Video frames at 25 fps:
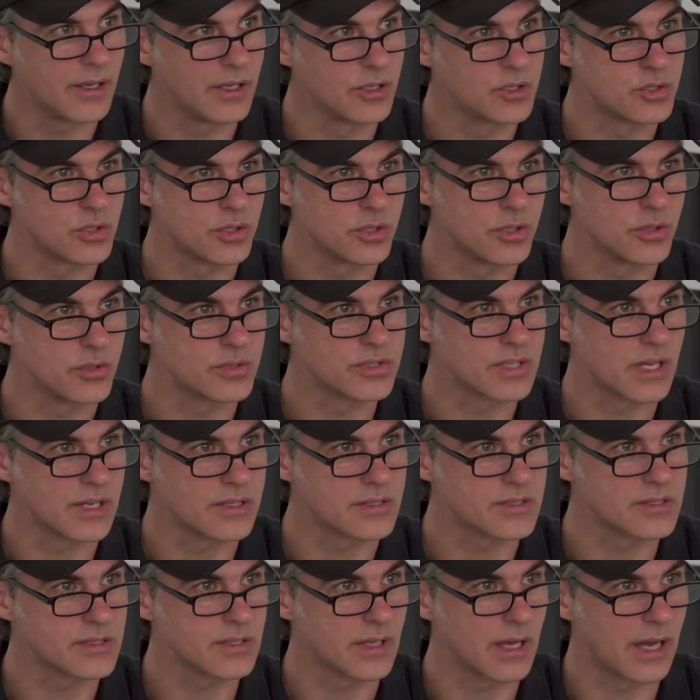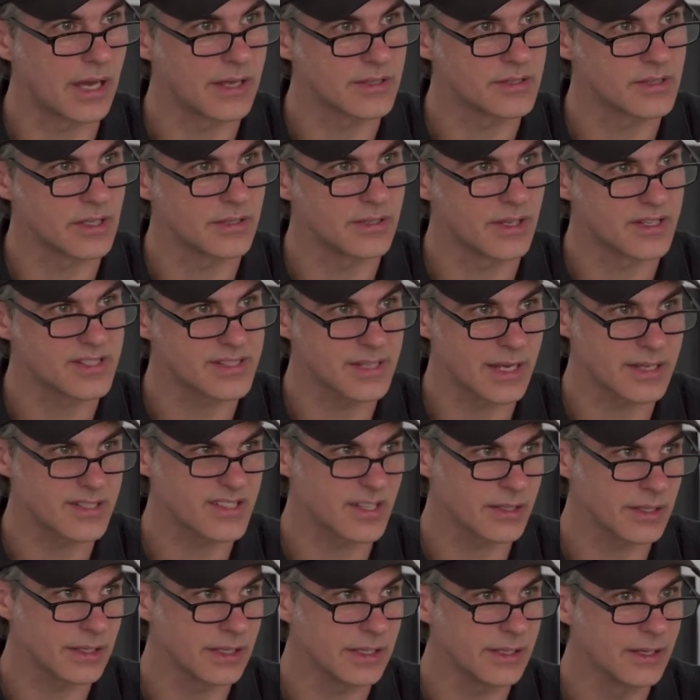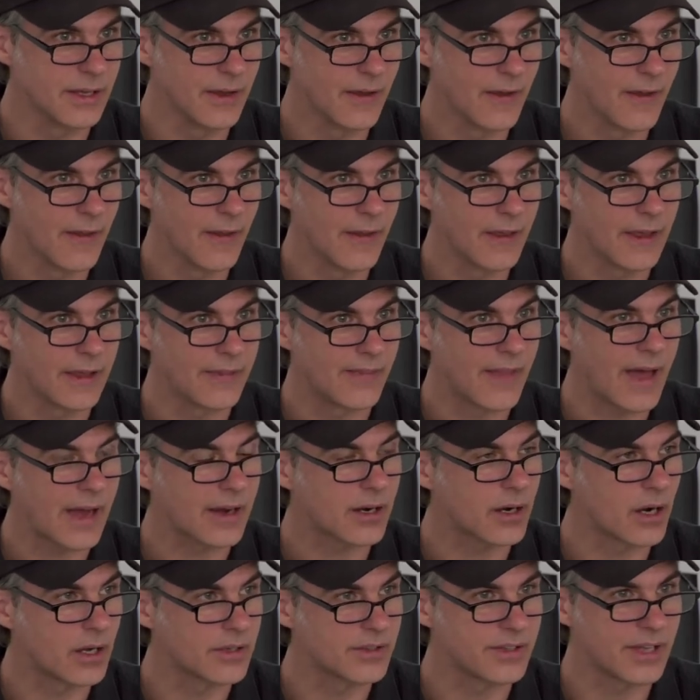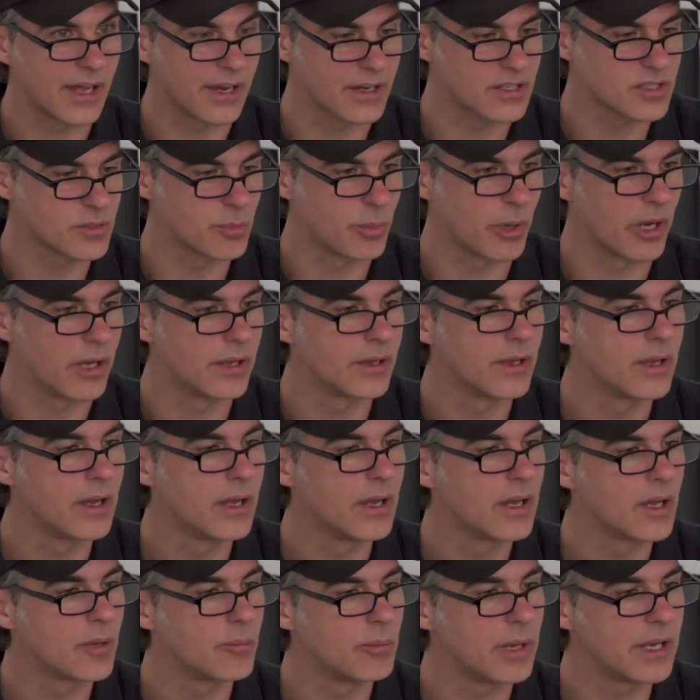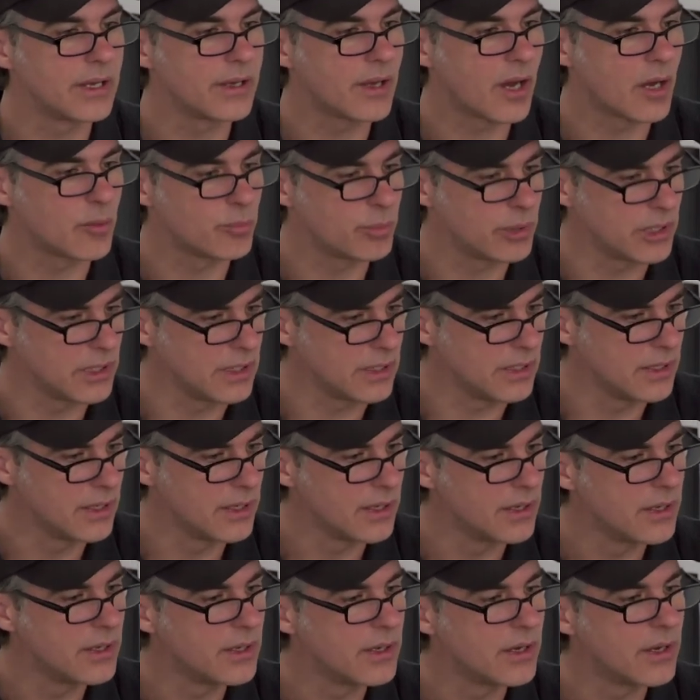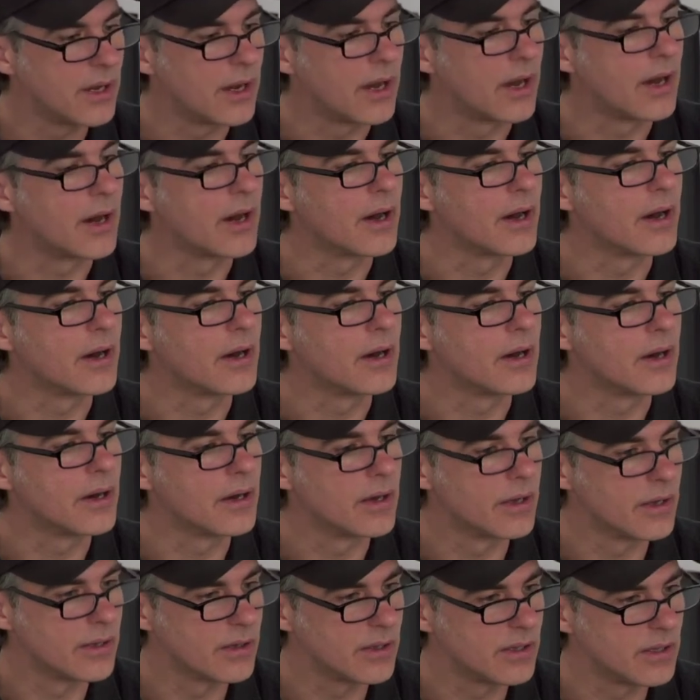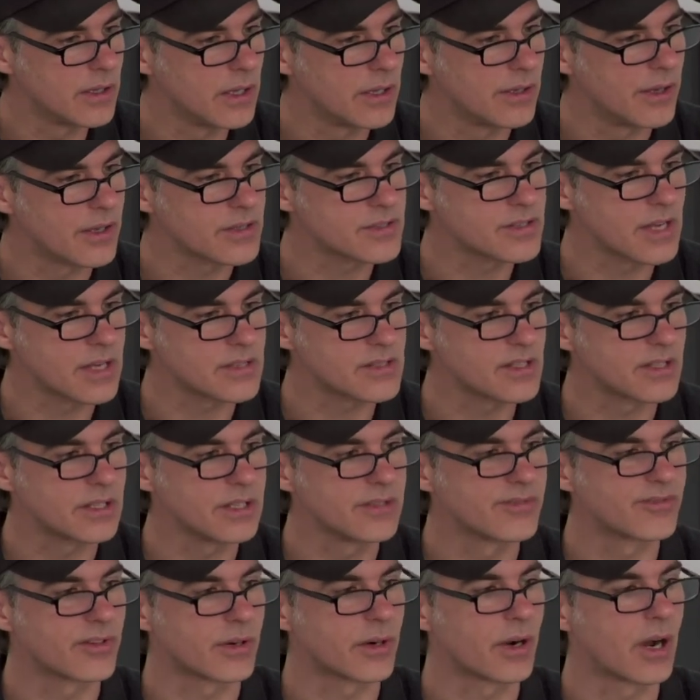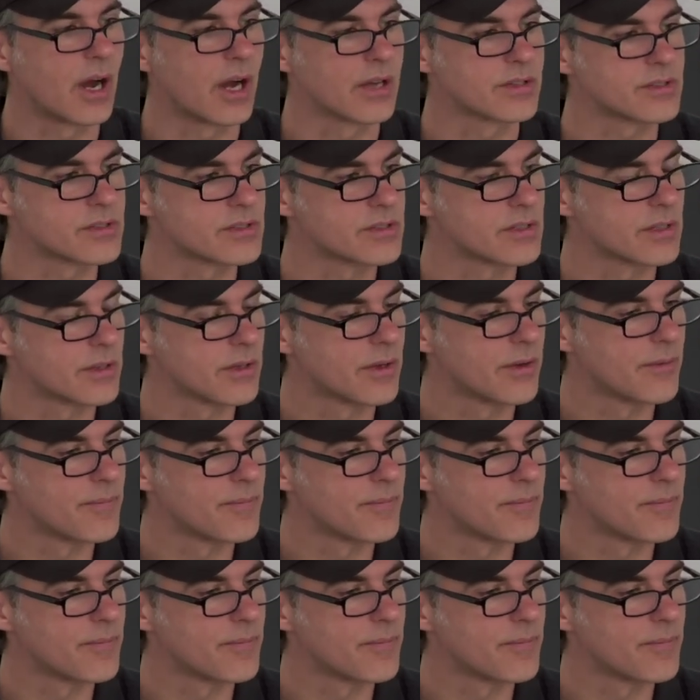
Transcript: introduced as a necessity in that context, but may not be a necessity for us.